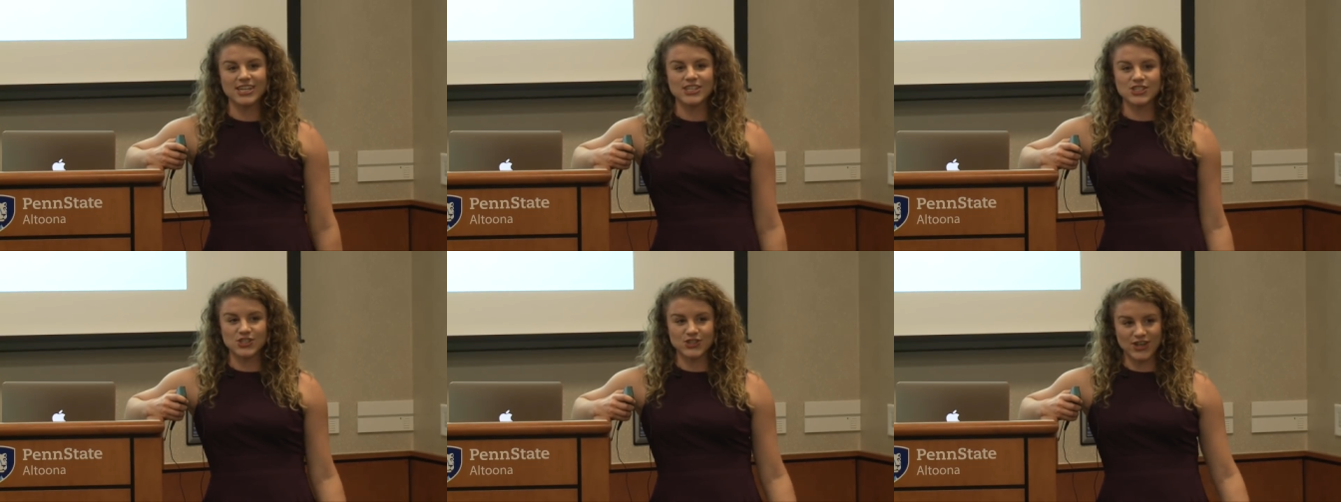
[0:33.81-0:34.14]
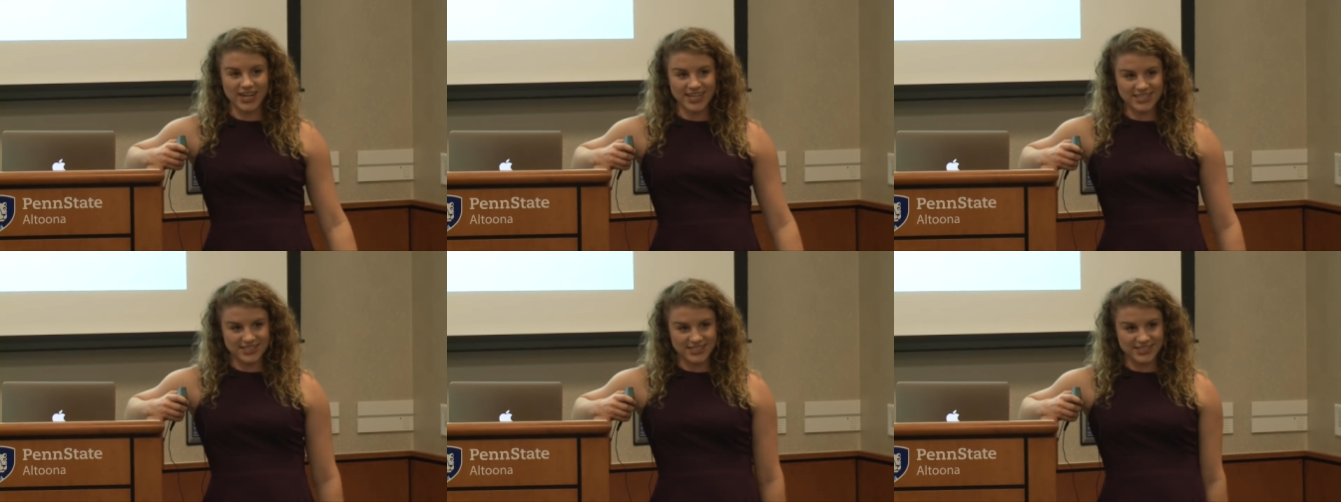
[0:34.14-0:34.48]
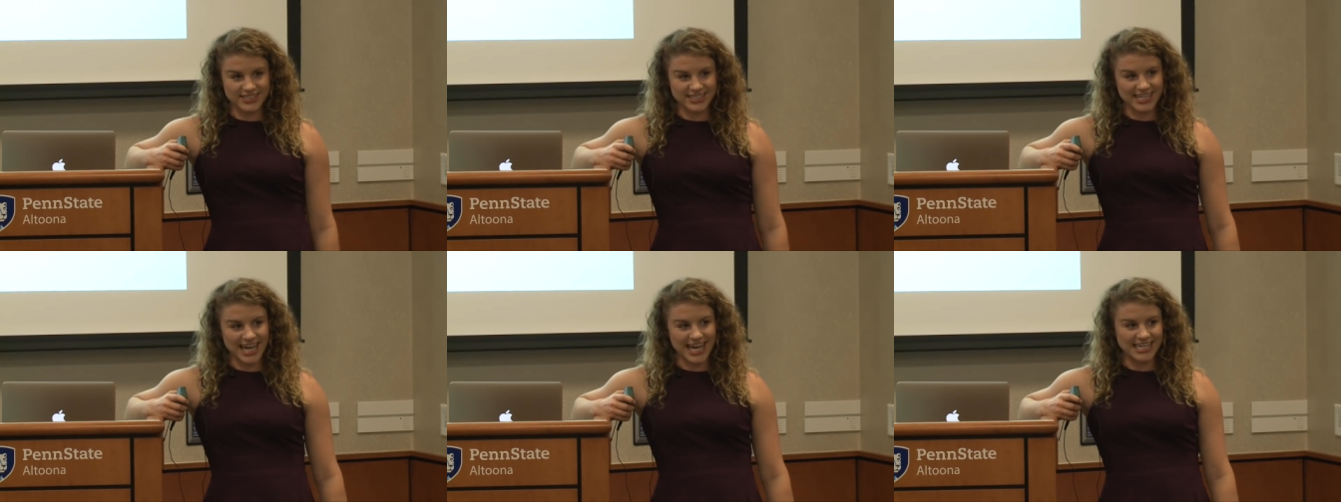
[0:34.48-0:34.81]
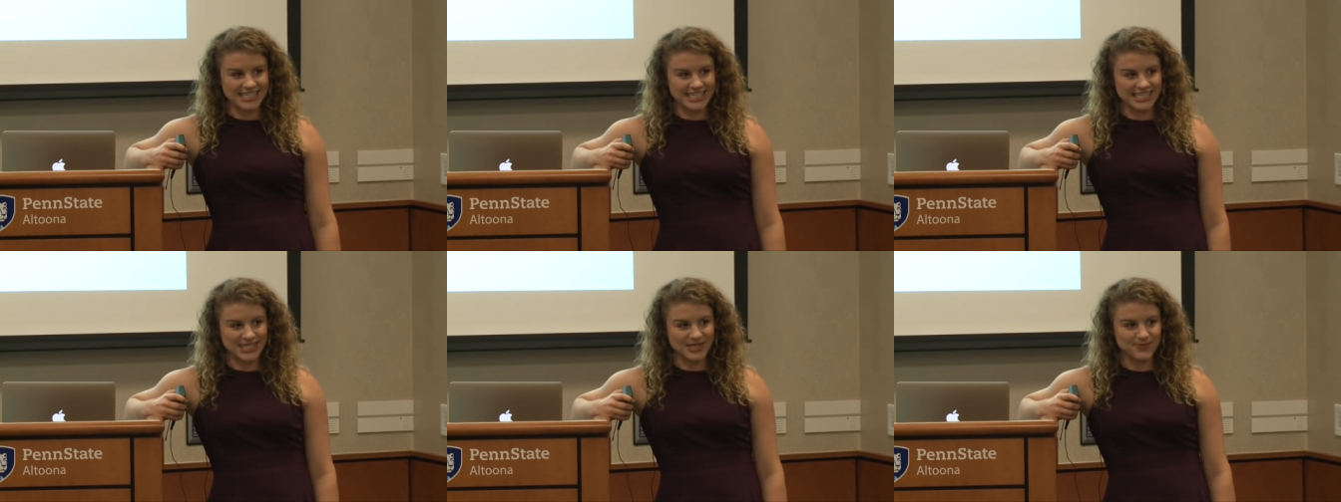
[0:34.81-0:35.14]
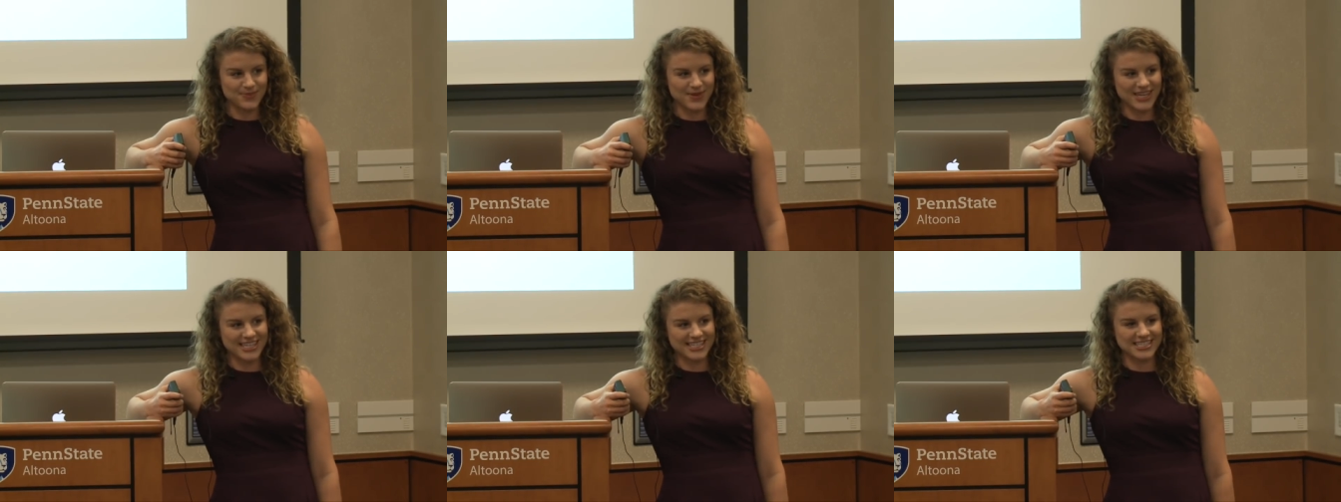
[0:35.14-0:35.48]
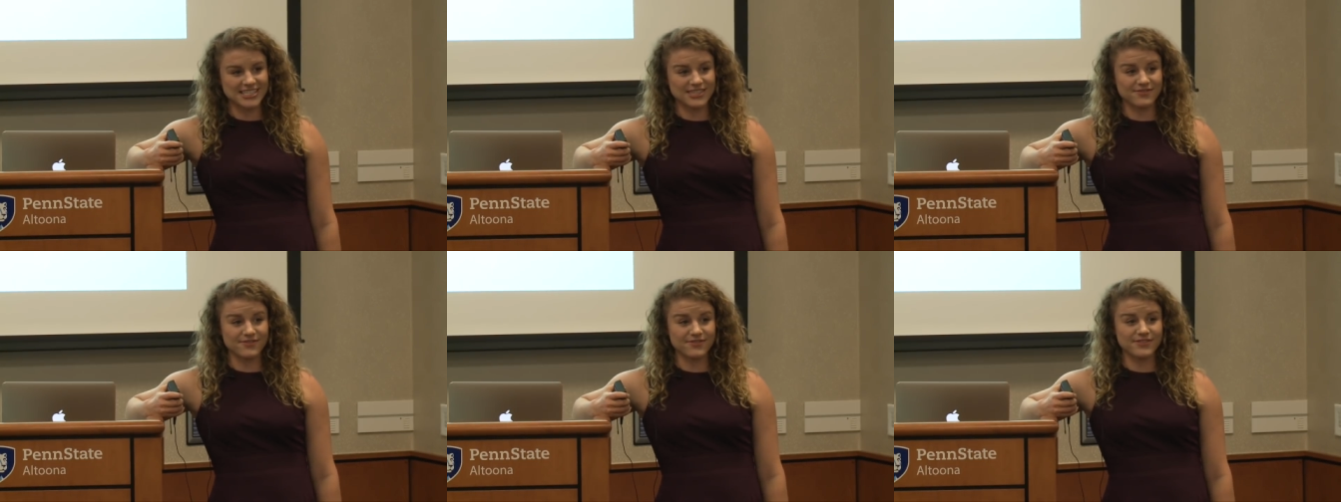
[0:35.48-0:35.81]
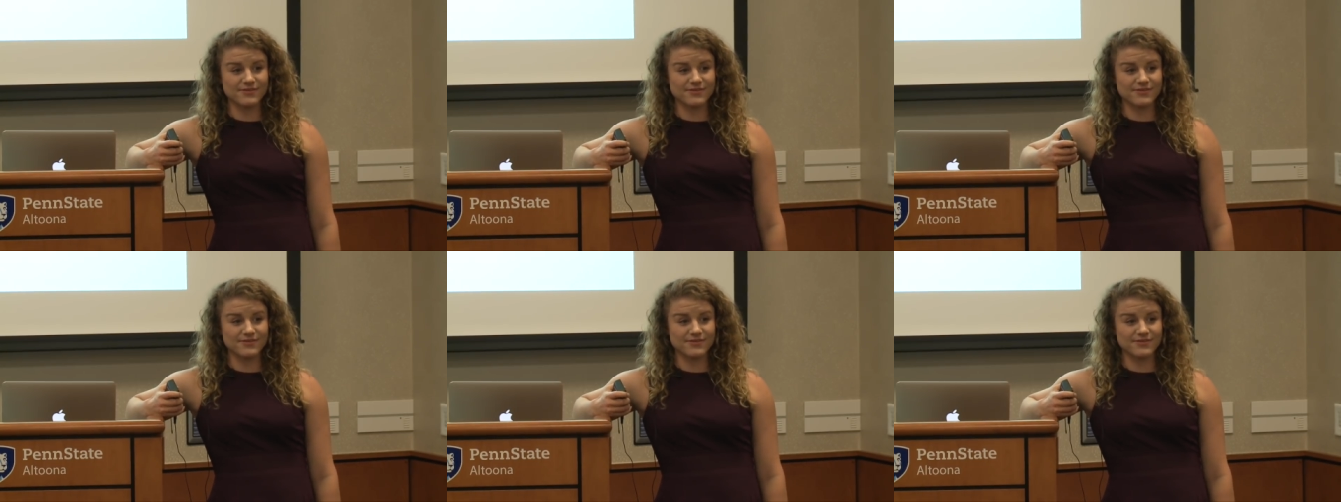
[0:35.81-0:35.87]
director at an inpatient